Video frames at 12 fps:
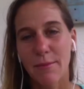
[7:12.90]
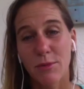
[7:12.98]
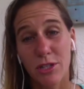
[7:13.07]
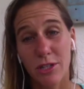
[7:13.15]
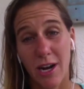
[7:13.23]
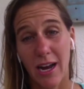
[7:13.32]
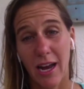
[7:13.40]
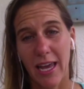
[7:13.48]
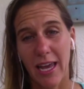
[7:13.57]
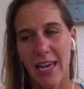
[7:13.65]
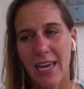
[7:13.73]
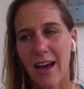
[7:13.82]
I'm
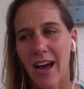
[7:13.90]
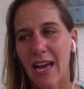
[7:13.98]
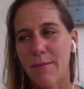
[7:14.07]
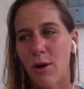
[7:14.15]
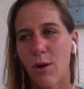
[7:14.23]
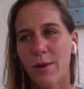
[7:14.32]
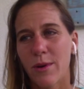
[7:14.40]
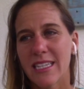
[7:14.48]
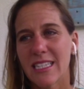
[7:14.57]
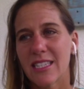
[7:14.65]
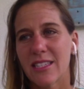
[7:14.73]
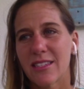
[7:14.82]
trying. I'm
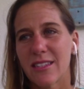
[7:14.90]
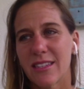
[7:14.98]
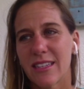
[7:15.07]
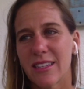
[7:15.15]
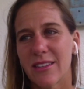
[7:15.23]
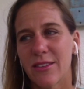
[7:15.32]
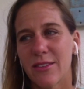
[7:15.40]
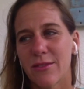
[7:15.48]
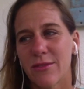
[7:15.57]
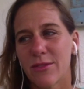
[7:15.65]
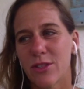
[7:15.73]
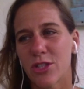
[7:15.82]
always
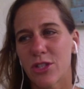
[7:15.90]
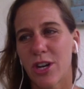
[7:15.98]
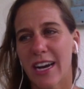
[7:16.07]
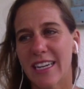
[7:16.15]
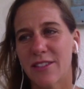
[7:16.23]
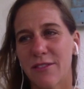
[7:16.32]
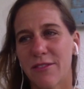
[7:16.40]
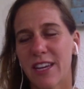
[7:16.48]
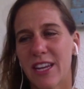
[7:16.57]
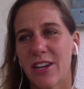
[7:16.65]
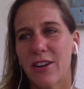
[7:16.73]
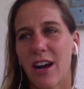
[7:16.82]
trying to
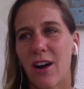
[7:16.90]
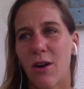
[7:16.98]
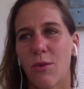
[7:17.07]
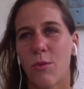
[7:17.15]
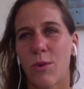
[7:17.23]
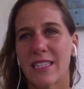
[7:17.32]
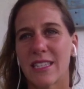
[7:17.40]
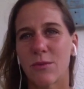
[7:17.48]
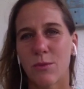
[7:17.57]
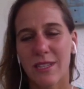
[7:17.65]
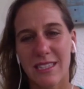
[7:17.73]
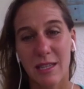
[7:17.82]
figure out what's
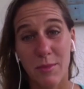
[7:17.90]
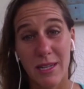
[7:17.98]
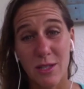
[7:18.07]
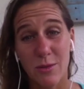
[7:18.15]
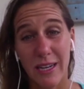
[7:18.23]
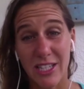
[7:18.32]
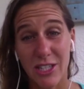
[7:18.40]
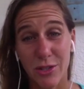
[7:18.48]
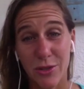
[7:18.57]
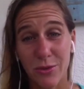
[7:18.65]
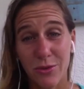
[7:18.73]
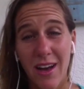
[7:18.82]
the best way
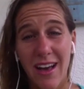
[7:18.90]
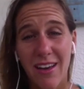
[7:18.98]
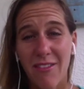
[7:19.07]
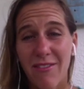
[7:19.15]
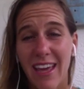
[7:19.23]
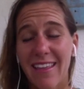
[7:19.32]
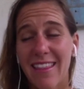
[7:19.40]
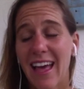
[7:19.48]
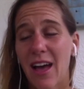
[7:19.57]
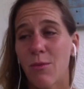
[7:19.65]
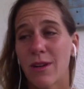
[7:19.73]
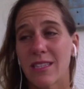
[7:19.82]
to convey
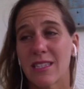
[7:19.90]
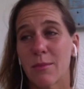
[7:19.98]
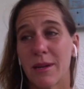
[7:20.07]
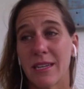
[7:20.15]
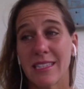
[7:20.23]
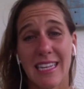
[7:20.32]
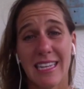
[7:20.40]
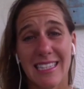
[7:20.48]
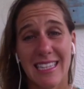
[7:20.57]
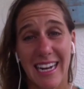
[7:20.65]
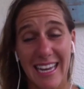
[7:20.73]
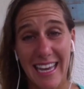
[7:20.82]
that, what's the best
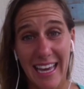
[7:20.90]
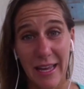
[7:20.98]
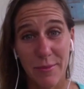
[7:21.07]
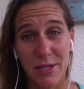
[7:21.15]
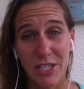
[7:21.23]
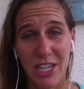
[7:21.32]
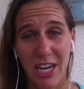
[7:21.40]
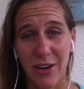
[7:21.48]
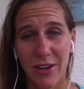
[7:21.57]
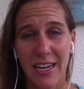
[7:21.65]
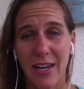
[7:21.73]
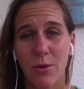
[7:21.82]
things that I can be
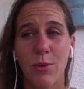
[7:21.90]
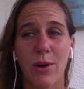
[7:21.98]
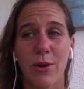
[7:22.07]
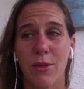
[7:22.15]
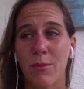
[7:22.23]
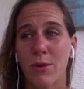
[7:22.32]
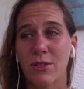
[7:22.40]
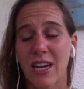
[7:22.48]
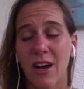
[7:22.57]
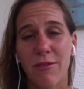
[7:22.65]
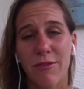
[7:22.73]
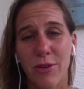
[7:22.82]
sharing, what are the most
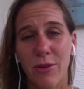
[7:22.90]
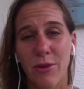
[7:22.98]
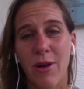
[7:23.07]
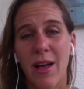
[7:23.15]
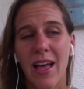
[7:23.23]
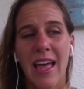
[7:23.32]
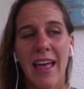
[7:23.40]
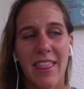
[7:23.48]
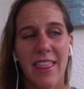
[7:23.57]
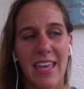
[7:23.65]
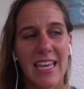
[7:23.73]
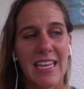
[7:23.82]
helpful
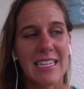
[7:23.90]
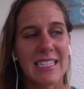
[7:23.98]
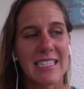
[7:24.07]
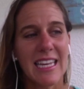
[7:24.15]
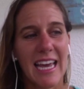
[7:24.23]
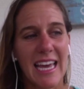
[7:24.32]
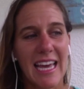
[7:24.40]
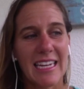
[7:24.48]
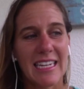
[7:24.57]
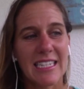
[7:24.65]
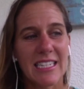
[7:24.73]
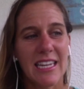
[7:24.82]
things.
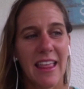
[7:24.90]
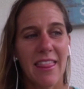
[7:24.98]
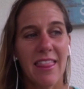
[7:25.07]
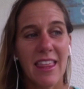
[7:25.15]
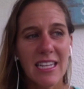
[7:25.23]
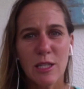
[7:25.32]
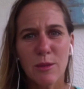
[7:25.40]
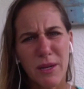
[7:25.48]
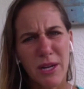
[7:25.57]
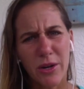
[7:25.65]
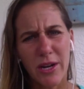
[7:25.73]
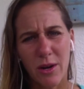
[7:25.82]
And this
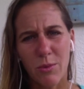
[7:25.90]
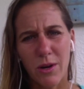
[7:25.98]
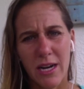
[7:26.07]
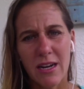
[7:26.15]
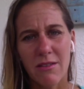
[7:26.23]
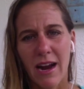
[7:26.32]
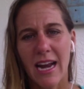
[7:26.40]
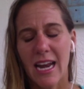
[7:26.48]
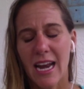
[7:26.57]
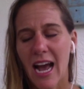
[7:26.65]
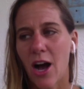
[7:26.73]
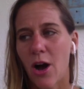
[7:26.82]
period we're in right
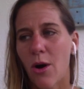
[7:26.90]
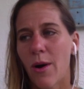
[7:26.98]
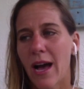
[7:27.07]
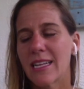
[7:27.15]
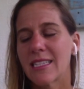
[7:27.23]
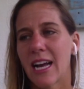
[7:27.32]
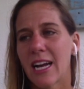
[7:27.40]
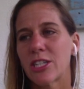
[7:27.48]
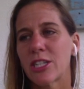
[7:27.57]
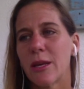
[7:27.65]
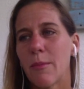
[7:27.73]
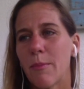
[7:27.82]
now has
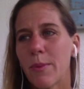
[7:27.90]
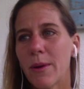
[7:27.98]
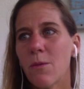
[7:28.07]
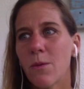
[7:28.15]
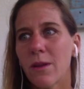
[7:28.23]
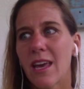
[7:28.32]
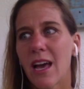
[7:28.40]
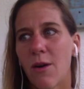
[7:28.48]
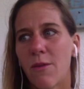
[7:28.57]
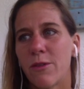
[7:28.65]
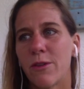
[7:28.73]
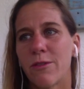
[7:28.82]
actually been really
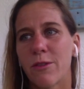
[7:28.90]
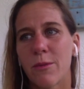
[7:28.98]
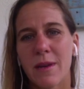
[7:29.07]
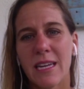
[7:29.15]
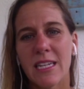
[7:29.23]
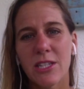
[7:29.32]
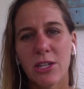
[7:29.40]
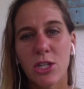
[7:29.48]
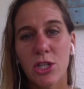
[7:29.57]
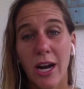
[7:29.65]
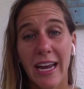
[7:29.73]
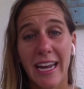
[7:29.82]
helpful for me to
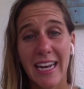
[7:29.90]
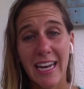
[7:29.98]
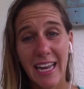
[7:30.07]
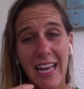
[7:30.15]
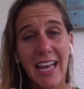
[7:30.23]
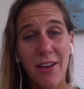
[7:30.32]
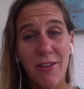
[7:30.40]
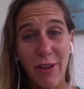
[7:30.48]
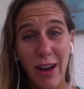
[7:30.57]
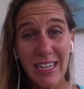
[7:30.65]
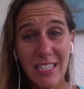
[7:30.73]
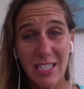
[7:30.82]
try and
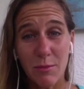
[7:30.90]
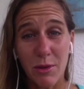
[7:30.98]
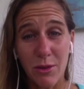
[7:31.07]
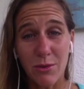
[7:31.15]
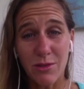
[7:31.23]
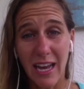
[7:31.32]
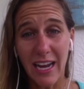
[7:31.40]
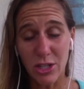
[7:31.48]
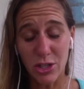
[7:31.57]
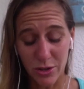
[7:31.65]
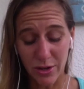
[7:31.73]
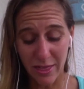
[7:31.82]
find some of those
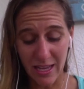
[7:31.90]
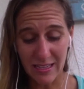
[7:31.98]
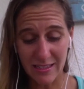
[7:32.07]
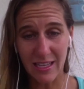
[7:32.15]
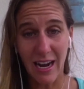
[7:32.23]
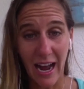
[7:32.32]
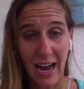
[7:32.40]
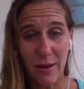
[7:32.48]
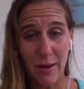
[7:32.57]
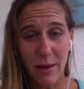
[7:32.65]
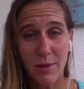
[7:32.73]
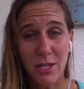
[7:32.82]
extra things that
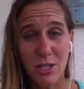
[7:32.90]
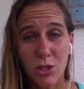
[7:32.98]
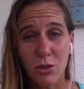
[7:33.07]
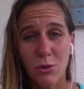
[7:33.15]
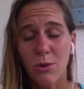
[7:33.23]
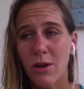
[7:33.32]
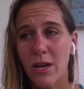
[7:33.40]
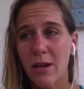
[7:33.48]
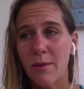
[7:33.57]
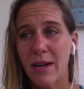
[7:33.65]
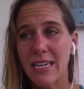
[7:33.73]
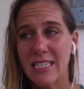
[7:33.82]
I maybe do
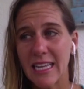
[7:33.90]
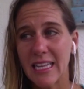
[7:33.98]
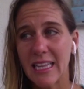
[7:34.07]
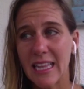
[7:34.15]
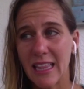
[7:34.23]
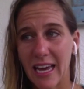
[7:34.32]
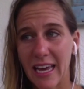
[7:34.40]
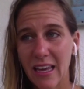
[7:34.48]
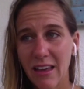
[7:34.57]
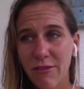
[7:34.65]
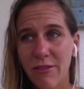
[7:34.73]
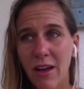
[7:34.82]
in my daily
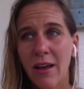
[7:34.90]
life,